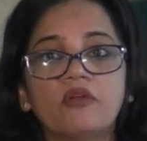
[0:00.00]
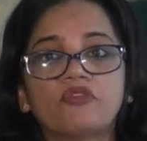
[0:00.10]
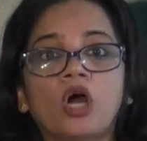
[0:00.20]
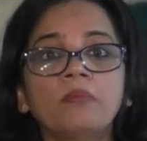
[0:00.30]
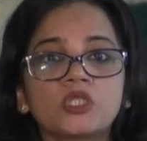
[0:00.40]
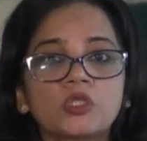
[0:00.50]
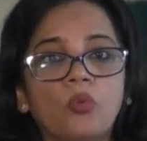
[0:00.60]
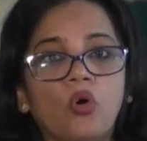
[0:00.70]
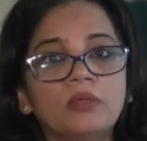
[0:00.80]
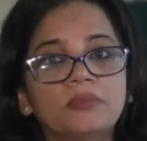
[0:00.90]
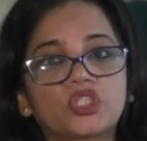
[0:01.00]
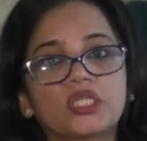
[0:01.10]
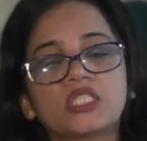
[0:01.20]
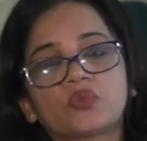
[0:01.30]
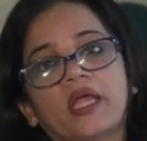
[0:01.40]
From small
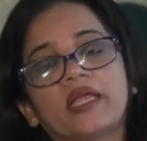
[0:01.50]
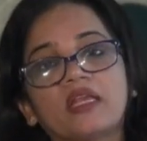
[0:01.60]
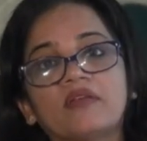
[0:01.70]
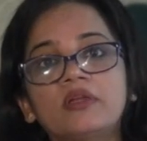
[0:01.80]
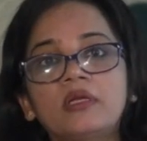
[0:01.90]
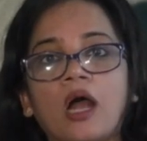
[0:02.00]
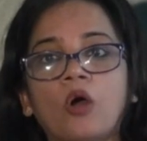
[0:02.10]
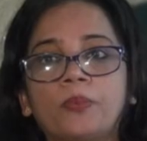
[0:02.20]
machines, we had even now